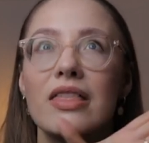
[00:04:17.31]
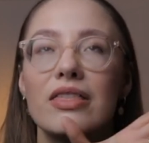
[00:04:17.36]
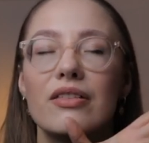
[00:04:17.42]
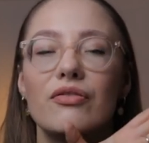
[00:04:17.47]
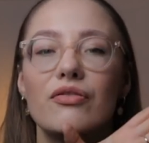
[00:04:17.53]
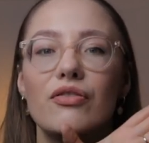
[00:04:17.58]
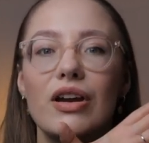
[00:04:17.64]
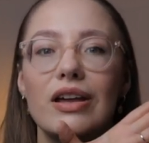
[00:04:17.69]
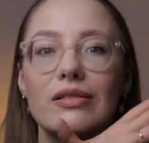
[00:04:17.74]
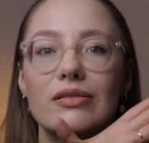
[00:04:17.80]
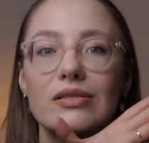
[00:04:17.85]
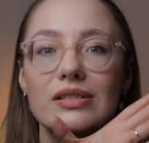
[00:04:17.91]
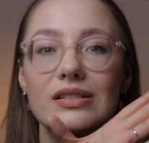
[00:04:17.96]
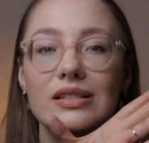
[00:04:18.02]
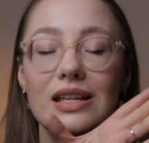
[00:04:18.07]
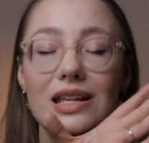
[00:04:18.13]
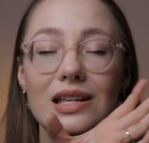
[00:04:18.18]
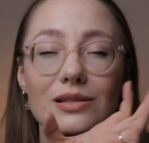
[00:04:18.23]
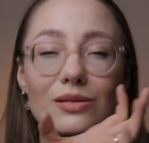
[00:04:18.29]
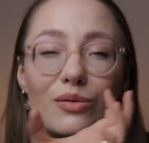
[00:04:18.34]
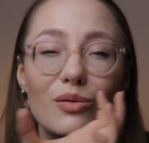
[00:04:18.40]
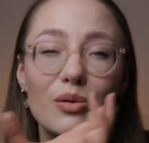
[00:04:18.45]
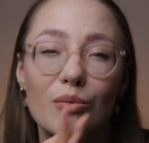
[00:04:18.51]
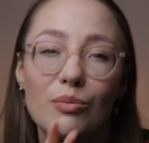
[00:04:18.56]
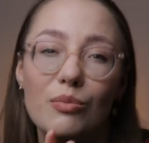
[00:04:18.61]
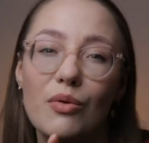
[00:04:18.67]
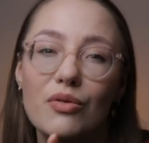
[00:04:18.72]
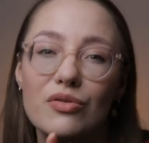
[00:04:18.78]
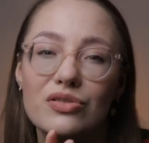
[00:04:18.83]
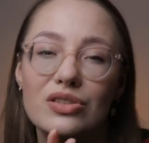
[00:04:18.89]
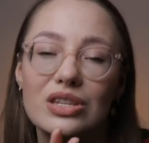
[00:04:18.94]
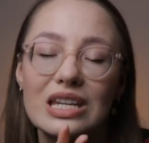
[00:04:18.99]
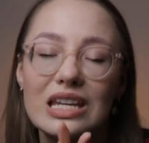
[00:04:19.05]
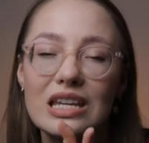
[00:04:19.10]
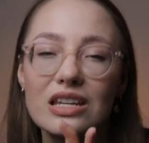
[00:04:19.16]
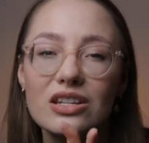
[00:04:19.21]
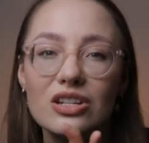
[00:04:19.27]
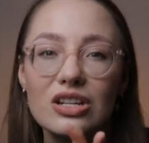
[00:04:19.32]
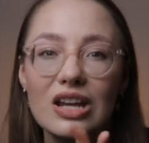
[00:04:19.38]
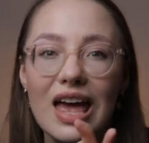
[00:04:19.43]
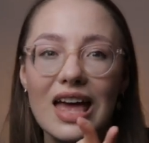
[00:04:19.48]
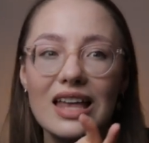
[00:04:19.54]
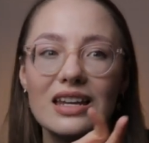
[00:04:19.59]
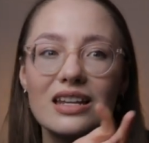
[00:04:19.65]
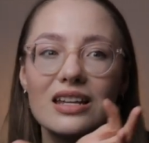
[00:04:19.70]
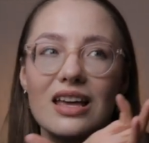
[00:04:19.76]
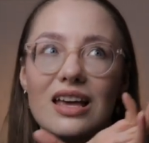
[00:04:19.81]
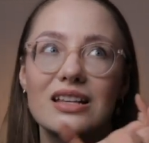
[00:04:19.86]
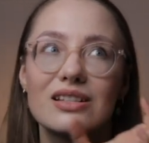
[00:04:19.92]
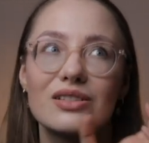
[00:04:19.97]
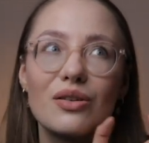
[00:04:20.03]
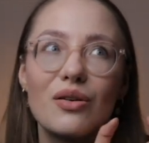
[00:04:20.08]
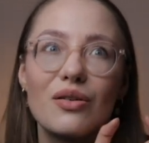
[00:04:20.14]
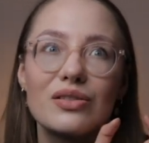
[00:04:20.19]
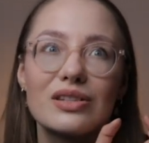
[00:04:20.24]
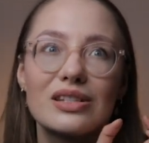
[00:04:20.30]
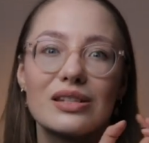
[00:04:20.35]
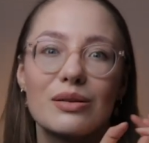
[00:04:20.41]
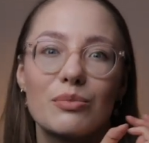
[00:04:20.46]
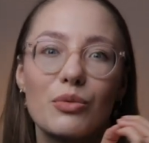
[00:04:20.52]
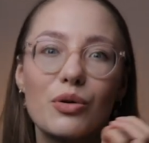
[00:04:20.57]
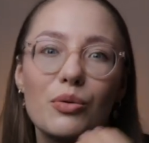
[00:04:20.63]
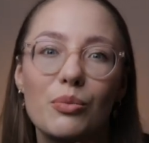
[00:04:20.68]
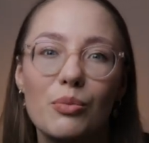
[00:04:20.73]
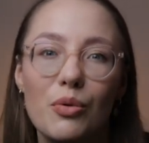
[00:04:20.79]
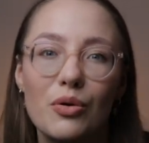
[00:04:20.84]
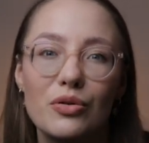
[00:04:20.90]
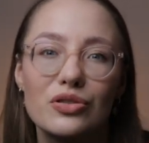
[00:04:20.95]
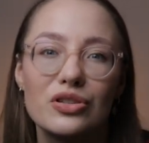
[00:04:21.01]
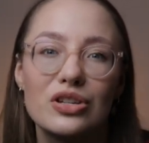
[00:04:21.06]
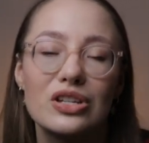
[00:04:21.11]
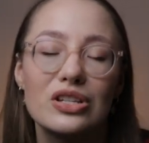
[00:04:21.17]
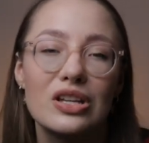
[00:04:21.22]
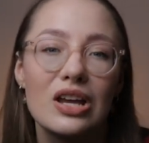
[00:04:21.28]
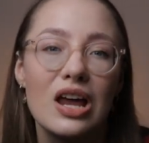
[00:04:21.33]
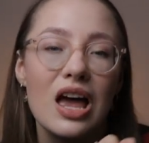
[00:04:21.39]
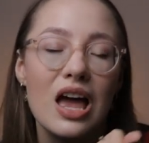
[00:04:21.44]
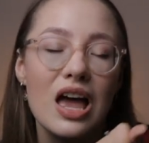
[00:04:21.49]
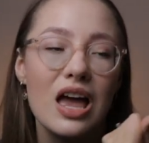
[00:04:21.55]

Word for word: the fragrance is gourmandish and it has got some gourmandish